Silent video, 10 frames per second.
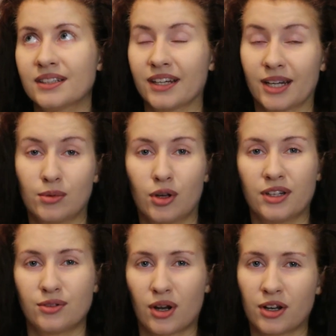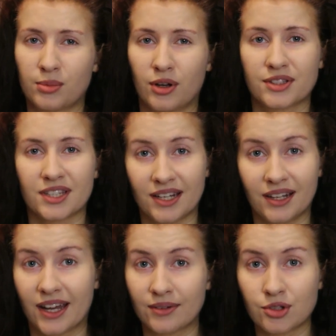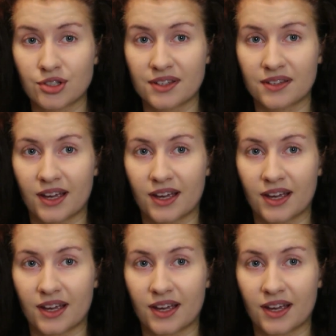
like I'm learning around about 10 languages,